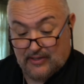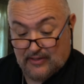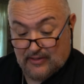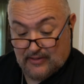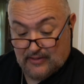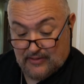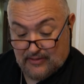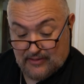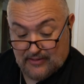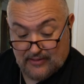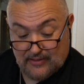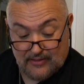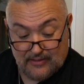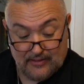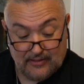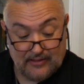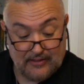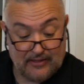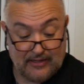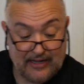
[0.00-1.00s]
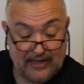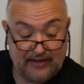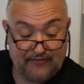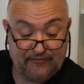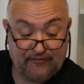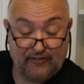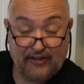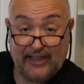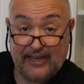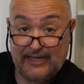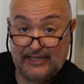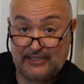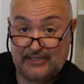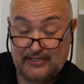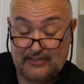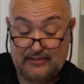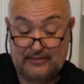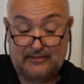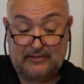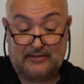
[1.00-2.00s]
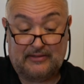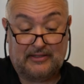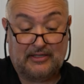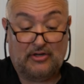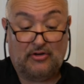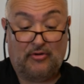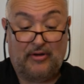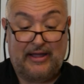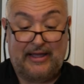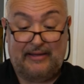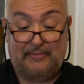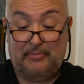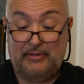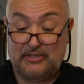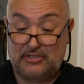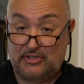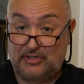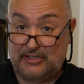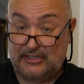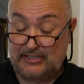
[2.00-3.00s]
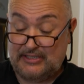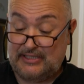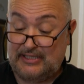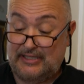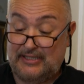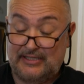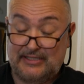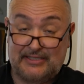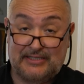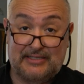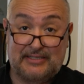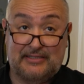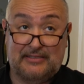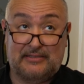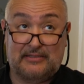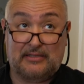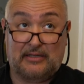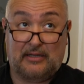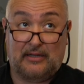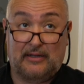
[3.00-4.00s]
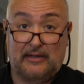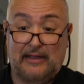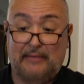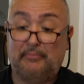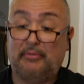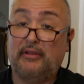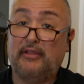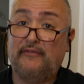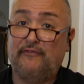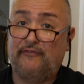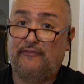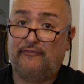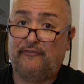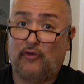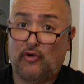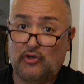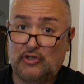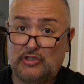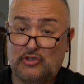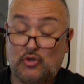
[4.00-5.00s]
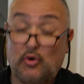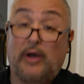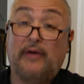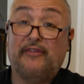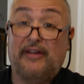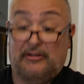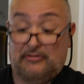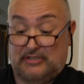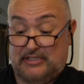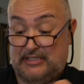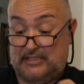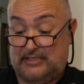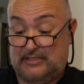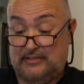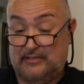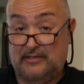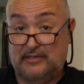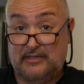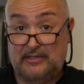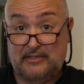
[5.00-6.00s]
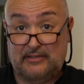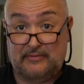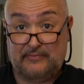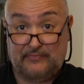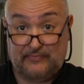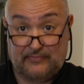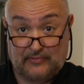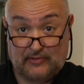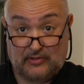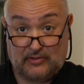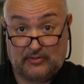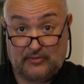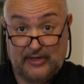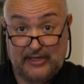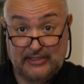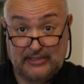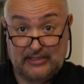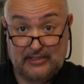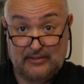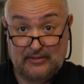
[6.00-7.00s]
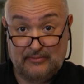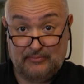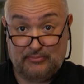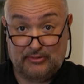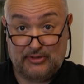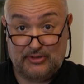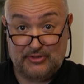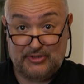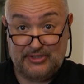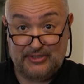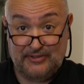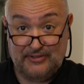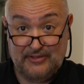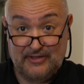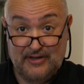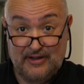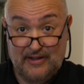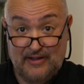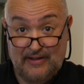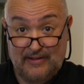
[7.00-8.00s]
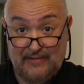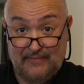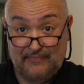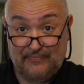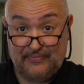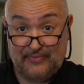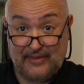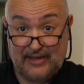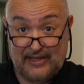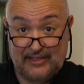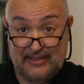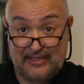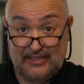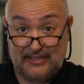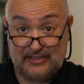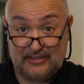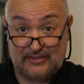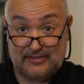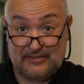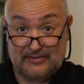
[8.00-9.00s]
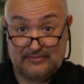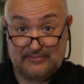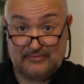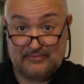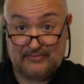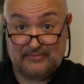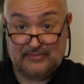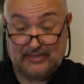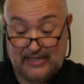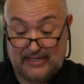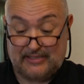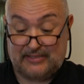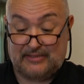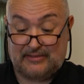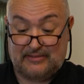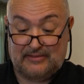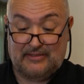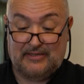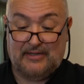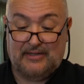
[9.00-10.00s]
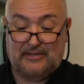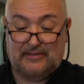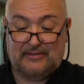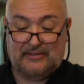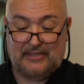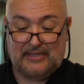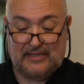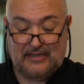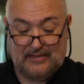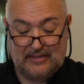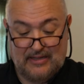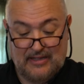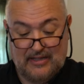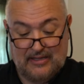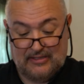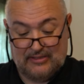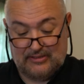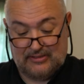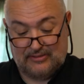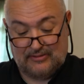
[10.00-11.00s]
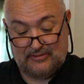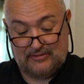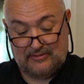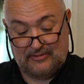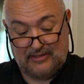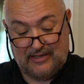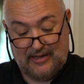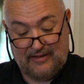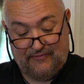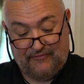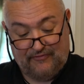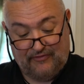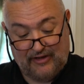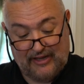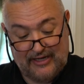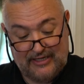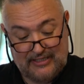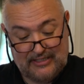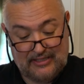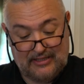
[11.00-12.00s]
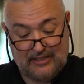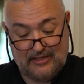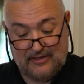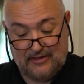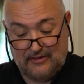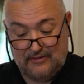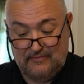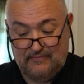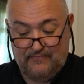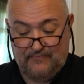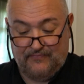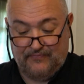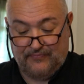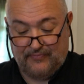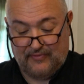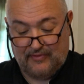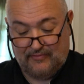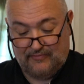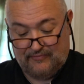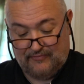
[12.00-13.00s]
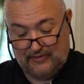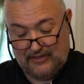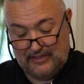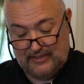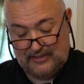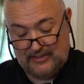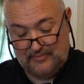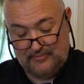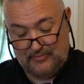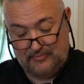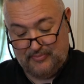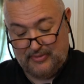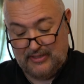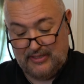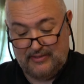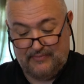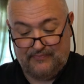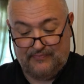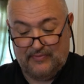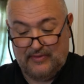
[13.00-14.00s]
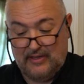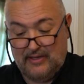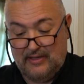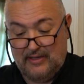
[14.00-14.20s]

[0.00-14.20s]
I flaked the crab. As you can see, this is I believe for 12 ounces. Correct, producer? I think it's yes. Okay. So I flaked it there, flaked them a bit,